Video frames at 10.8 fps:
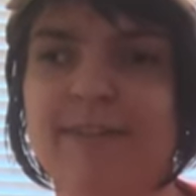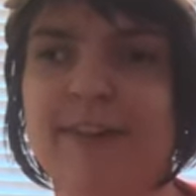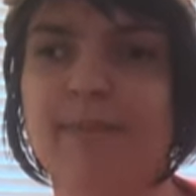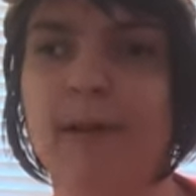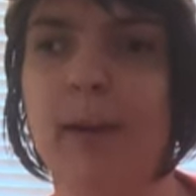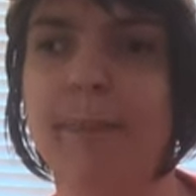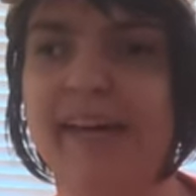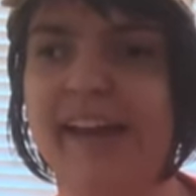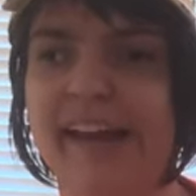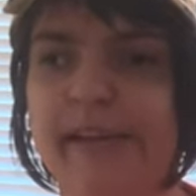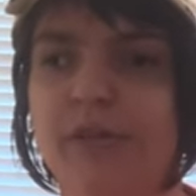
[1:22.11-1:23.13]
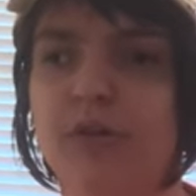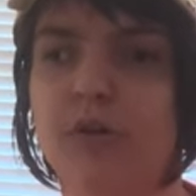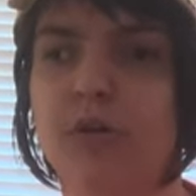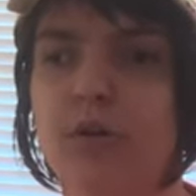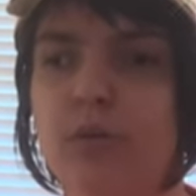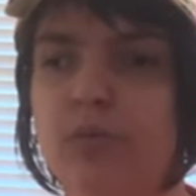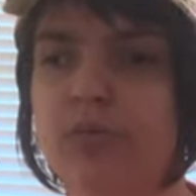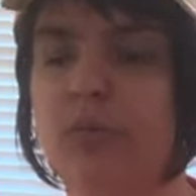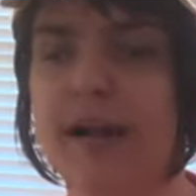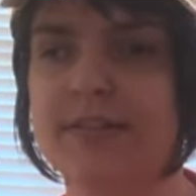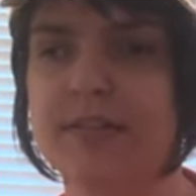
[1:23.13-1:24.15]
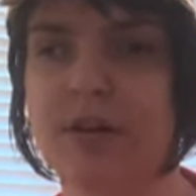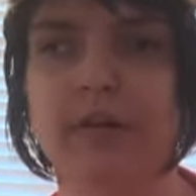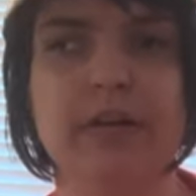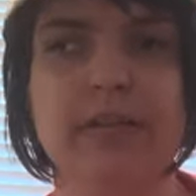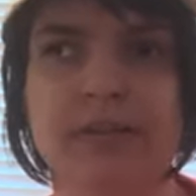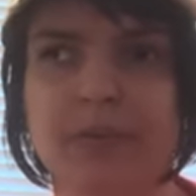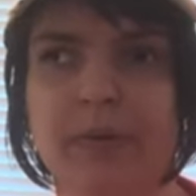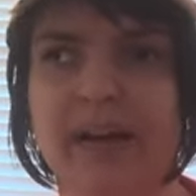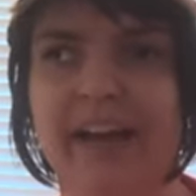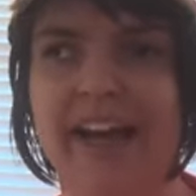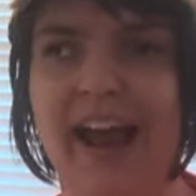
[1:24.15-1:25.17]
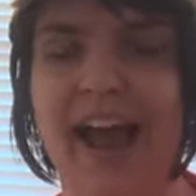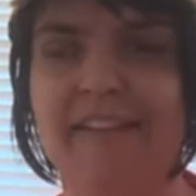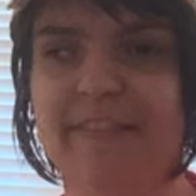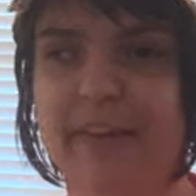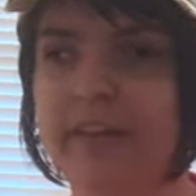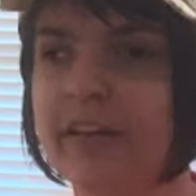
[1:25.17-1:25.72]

given up a hit to Juan Soto this spring, and I haven't